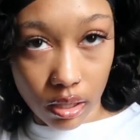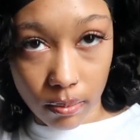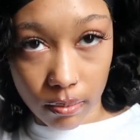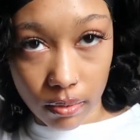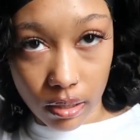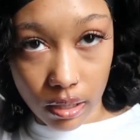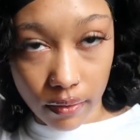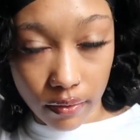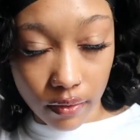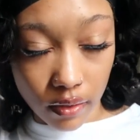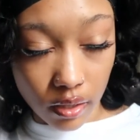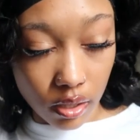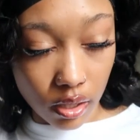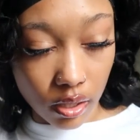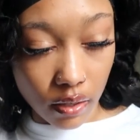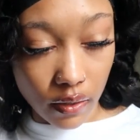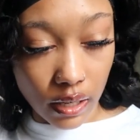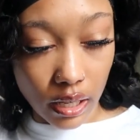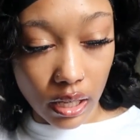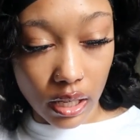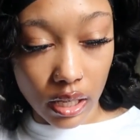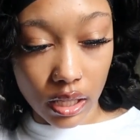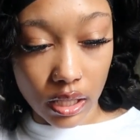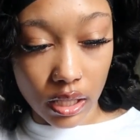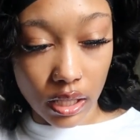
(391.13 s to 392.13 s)
I'm definitely
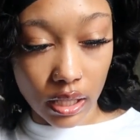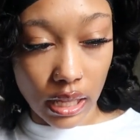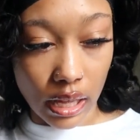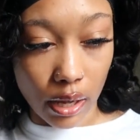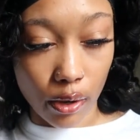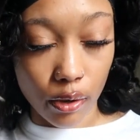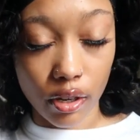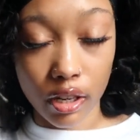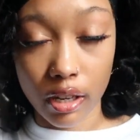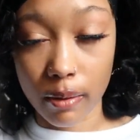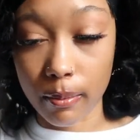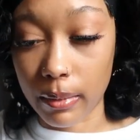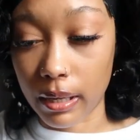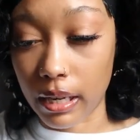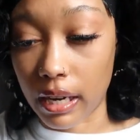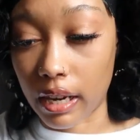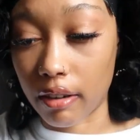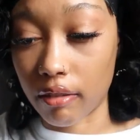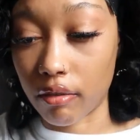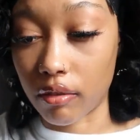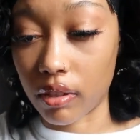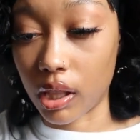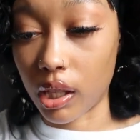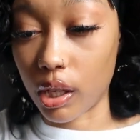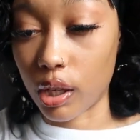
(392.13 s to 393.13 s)
ready to see the outcome and
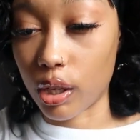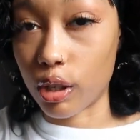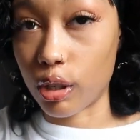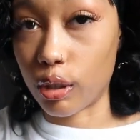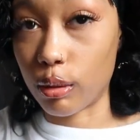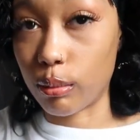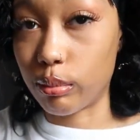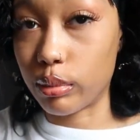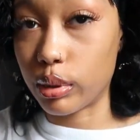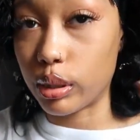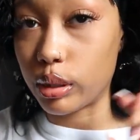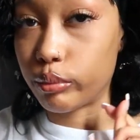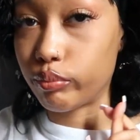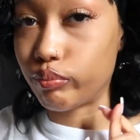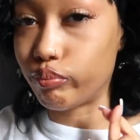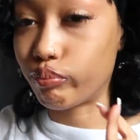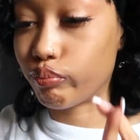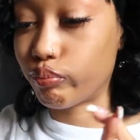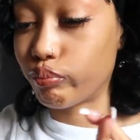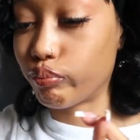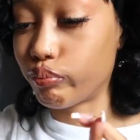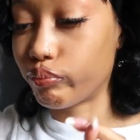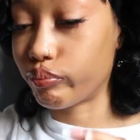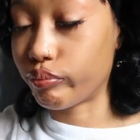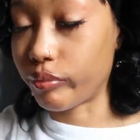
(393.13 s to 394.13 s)
I really hope
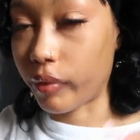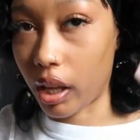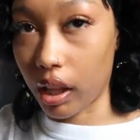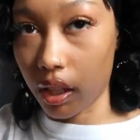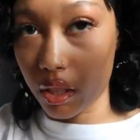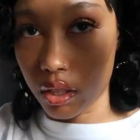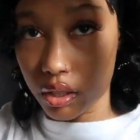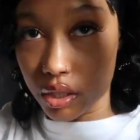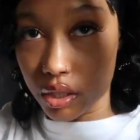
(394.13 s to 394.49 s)
it